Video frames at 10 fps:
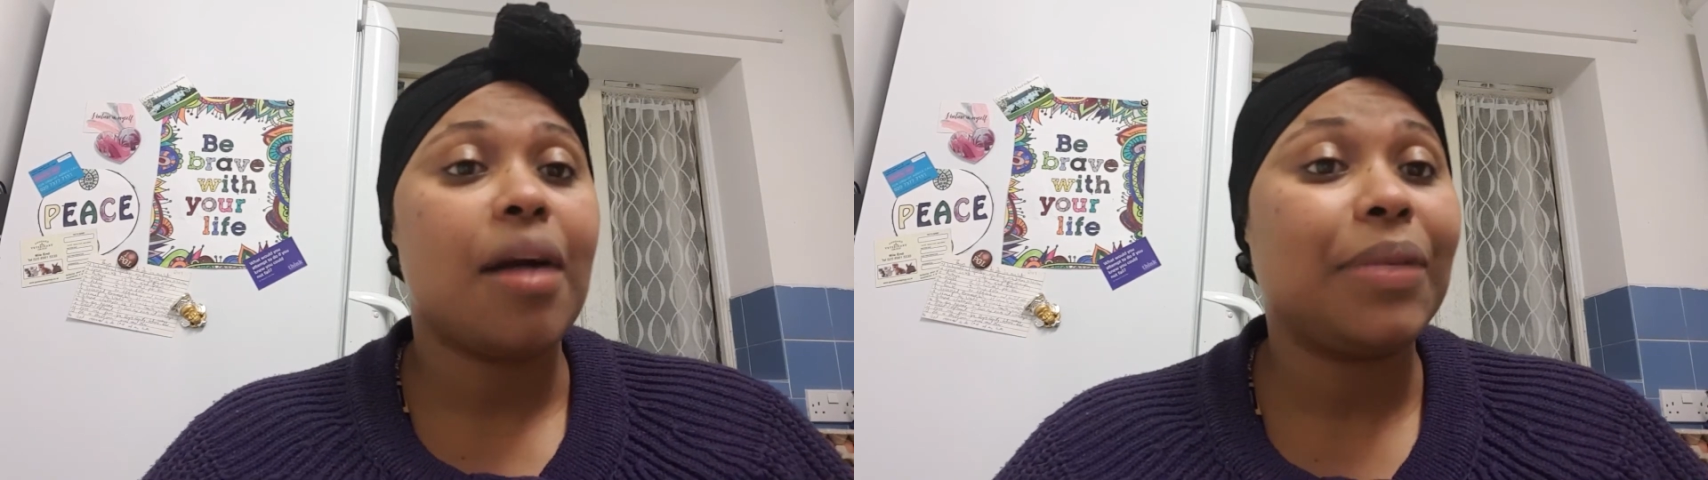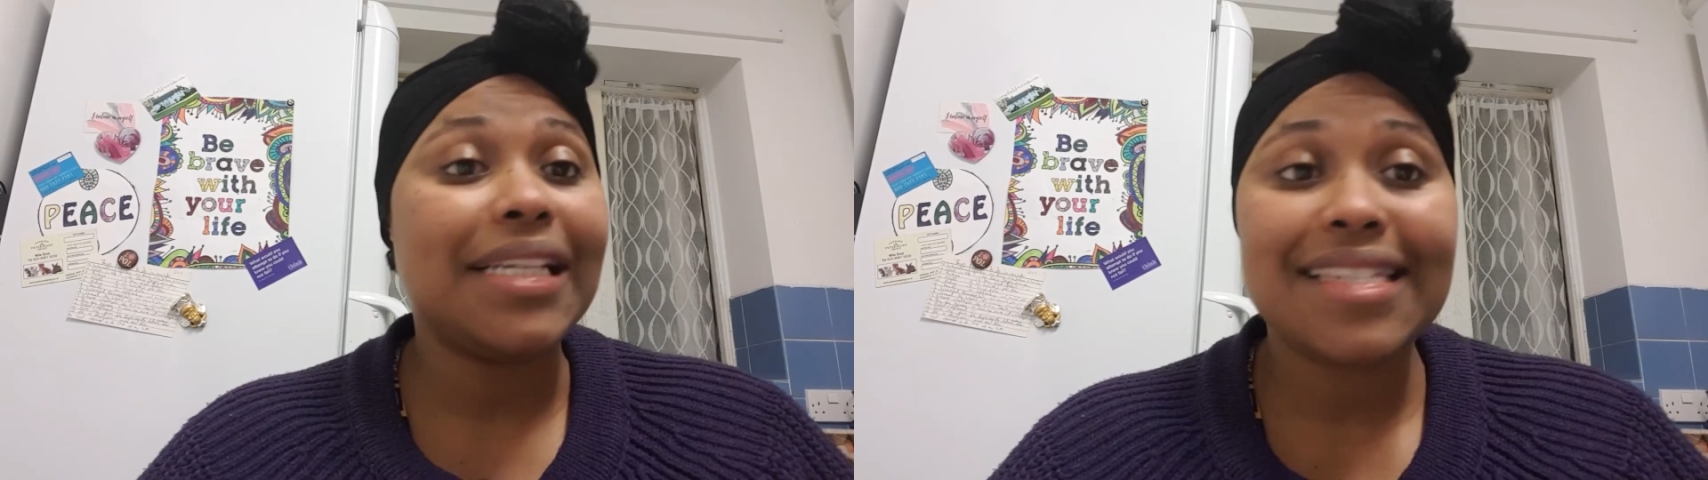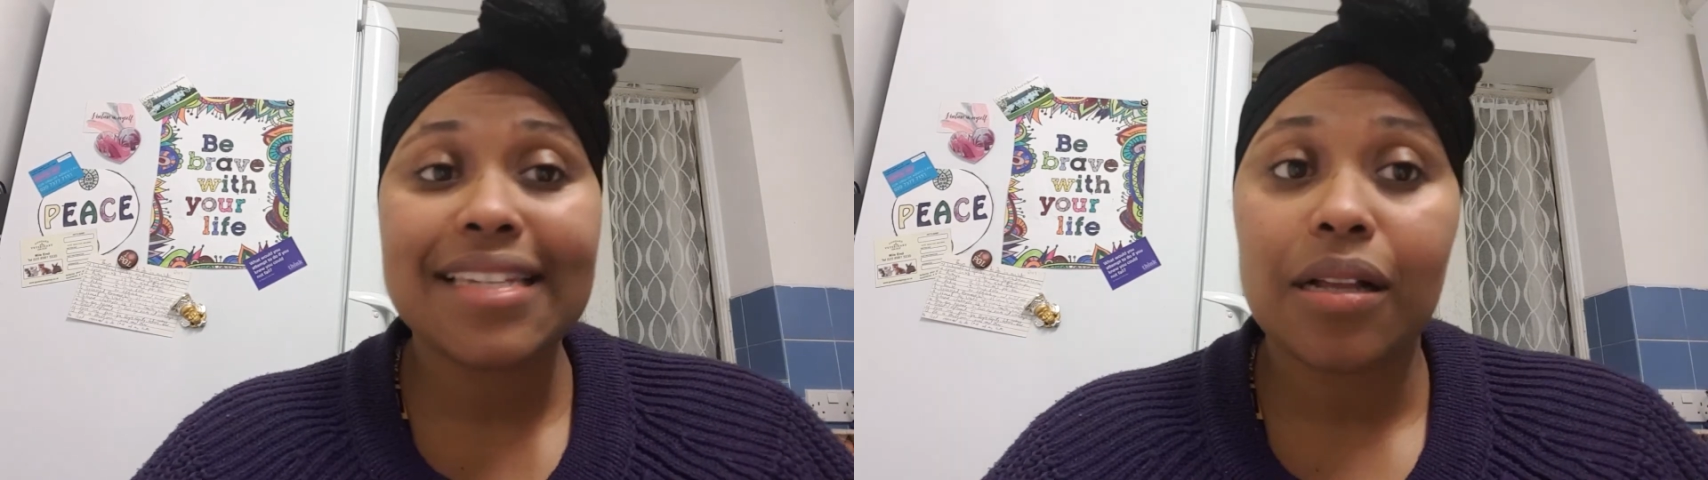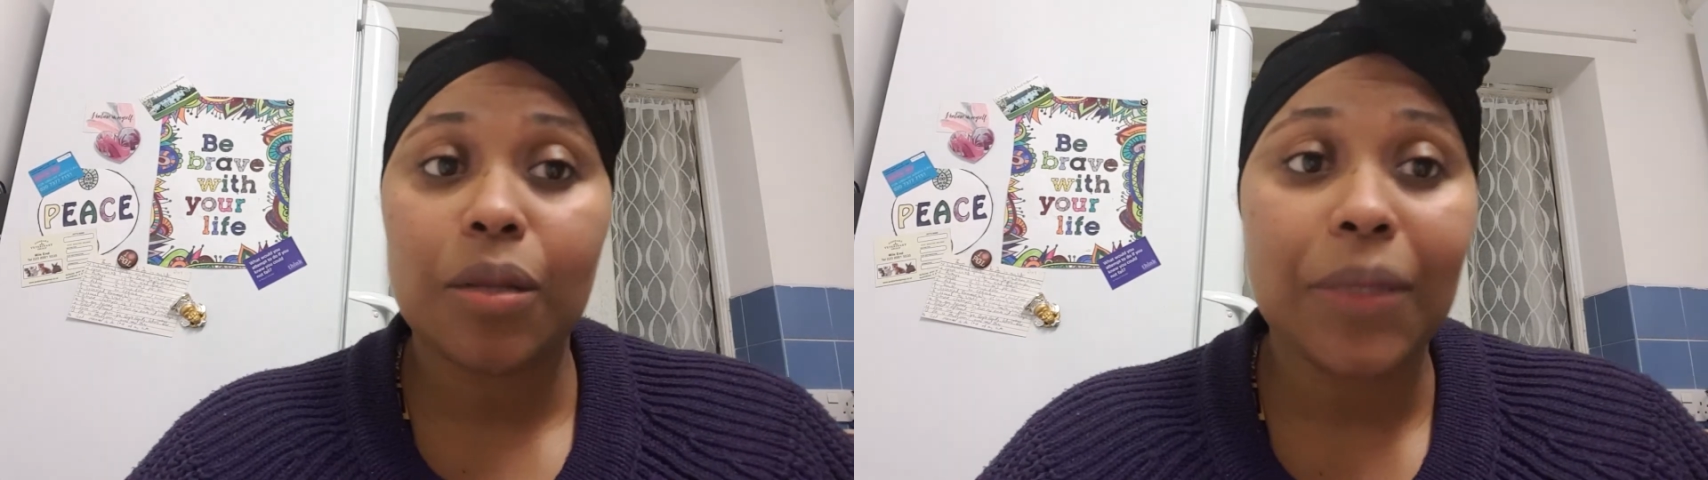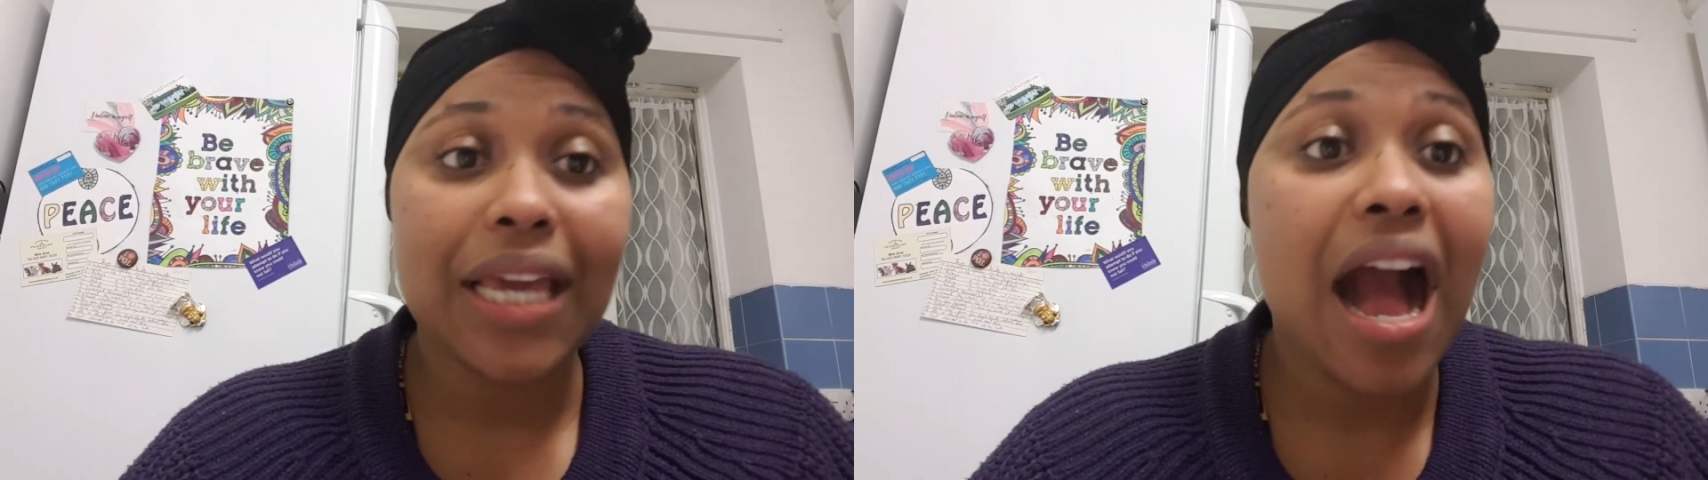Please tell me,